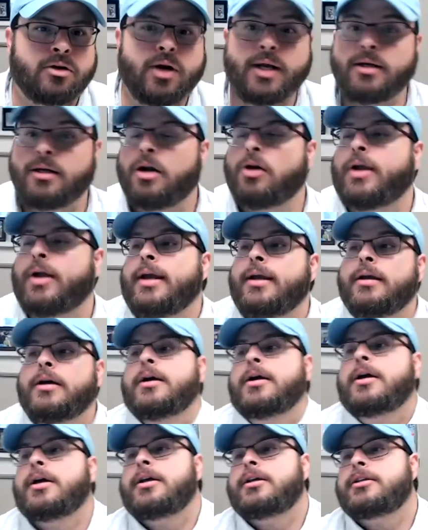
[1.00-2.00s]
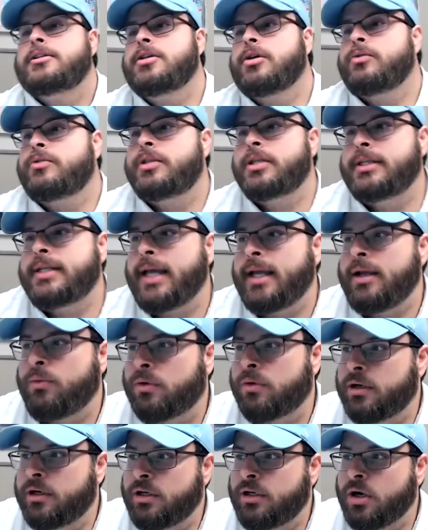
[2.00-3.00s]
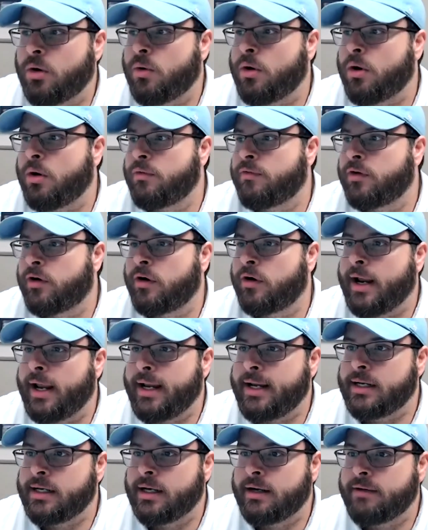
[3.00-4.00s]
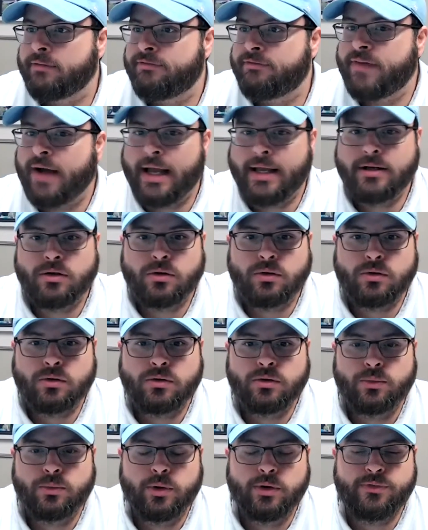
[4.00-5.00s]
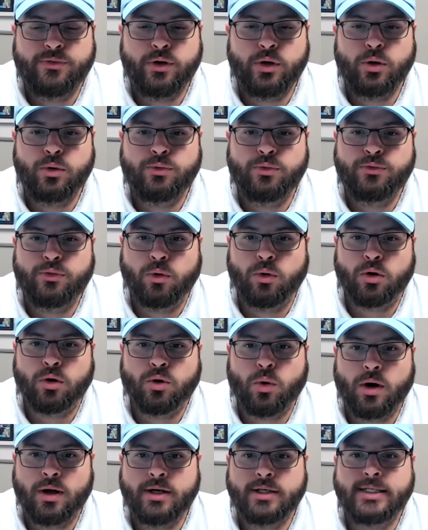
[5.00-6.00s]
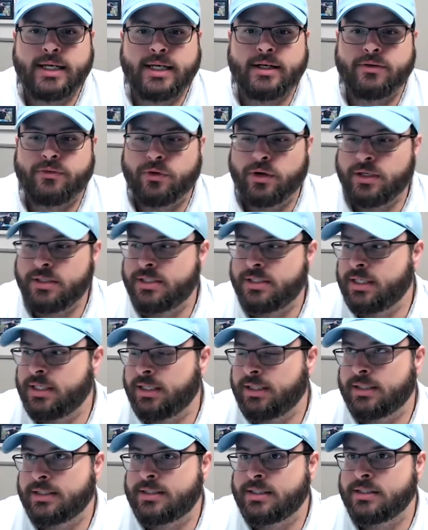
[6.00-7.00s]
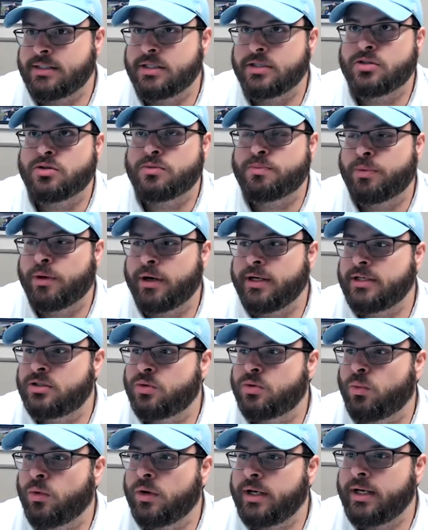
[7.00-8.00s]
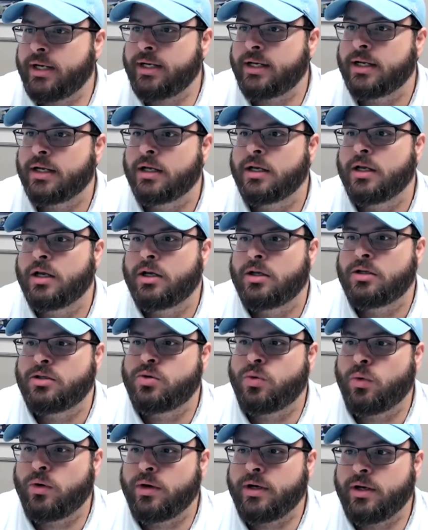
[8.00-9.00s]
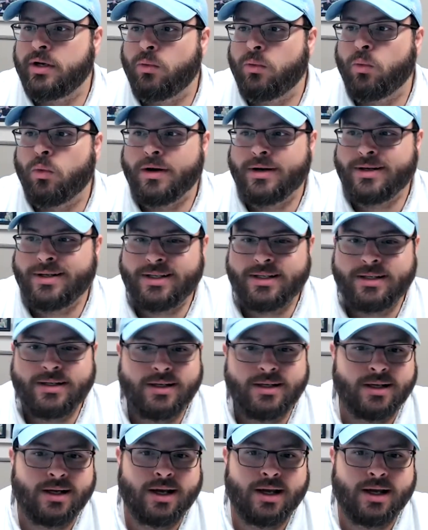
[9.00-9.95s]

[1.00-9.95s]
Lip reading: Great. Okay. So today we're going to go over a final review for quantitative reasoning. This is the spring 2021